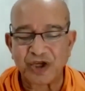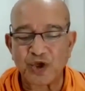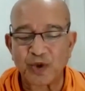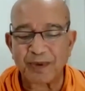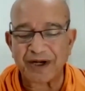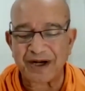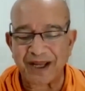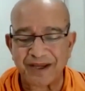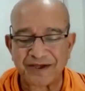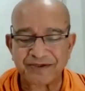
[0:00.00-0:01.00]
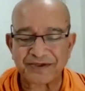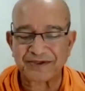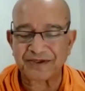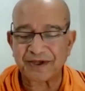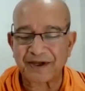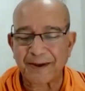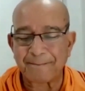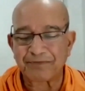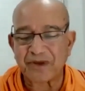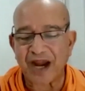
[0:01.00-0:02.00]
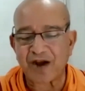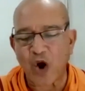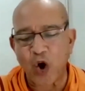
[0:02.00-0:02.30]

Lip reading: Human race and